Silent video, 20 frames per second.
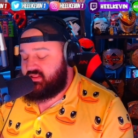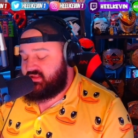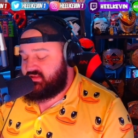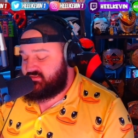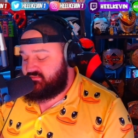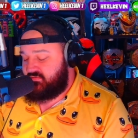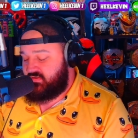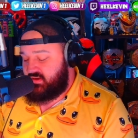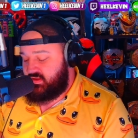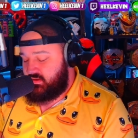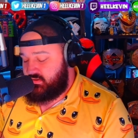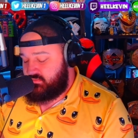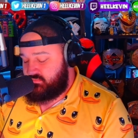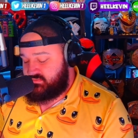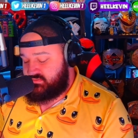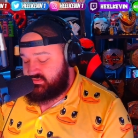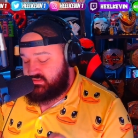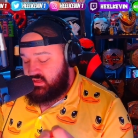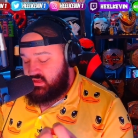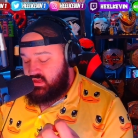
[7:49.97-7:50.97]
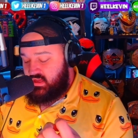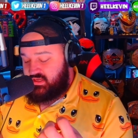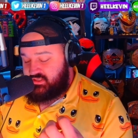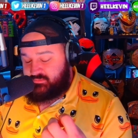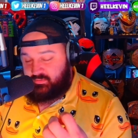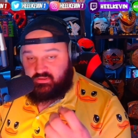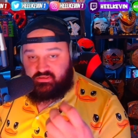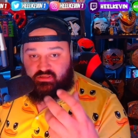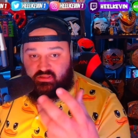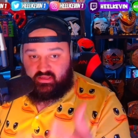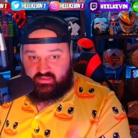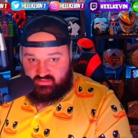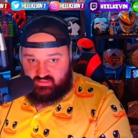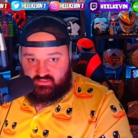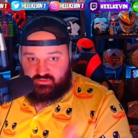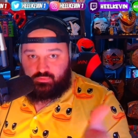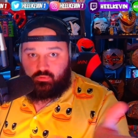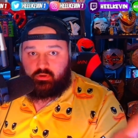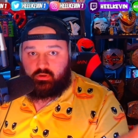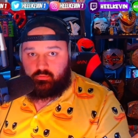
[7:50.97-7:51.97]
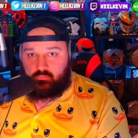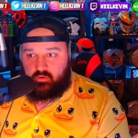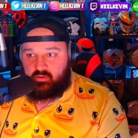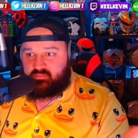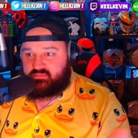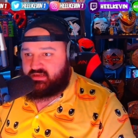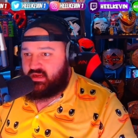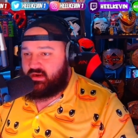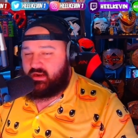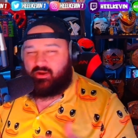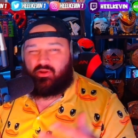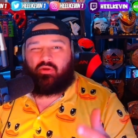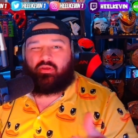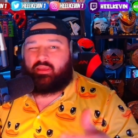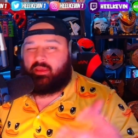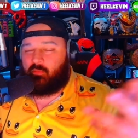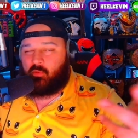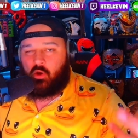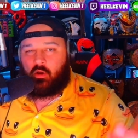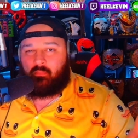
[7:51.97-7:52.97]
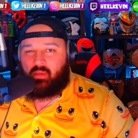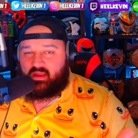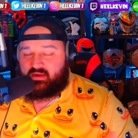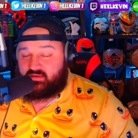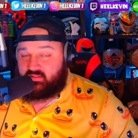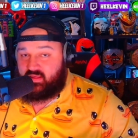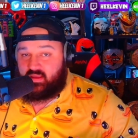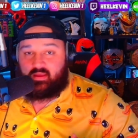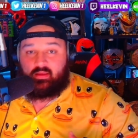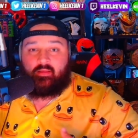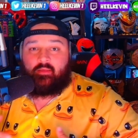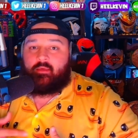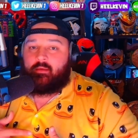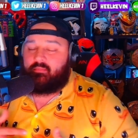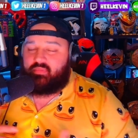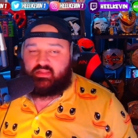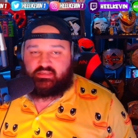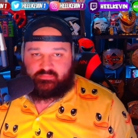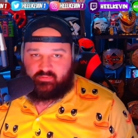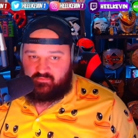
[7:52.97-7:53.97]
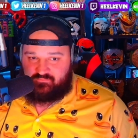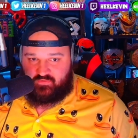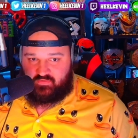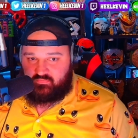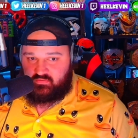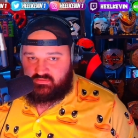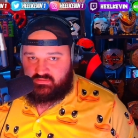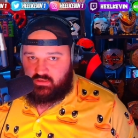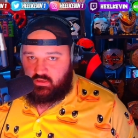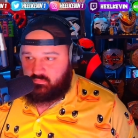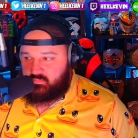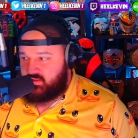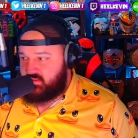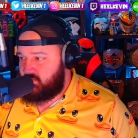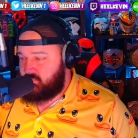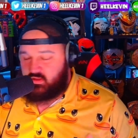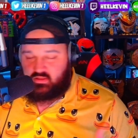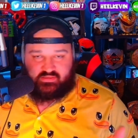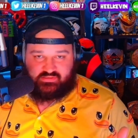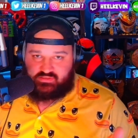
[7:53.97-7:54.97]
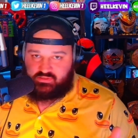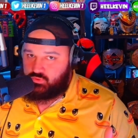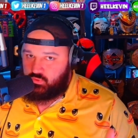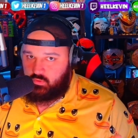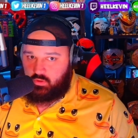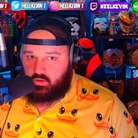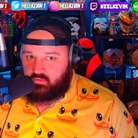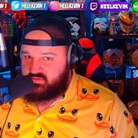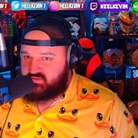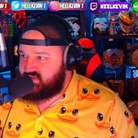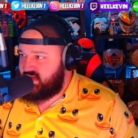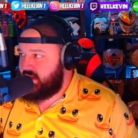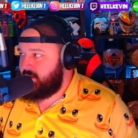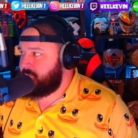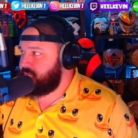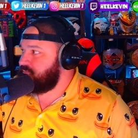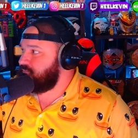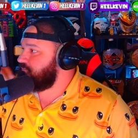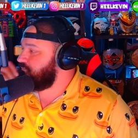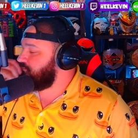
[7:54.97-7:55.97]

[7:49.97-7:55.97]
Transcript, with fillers: these videos, especially like this one in Riptide. I know I keep going back to that. that's my favorite song by them. I listen to it all the time.